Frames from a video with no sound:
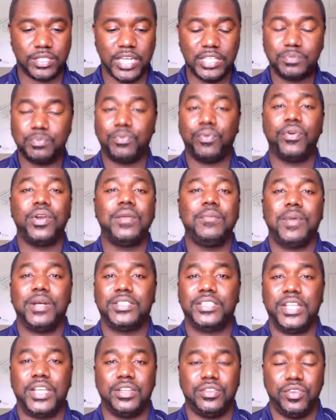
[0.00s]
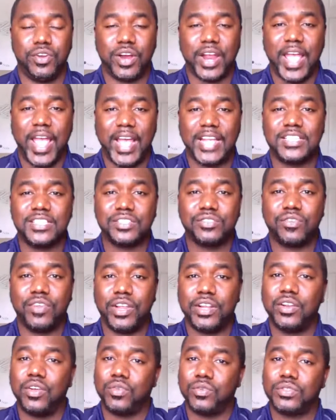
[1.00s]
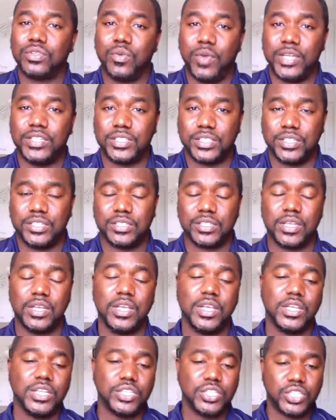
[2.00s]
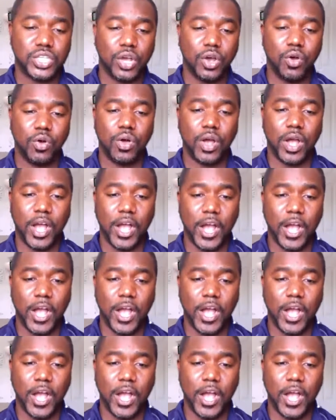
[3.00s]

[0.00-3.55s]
That's pretty much it. You're answering those questions. So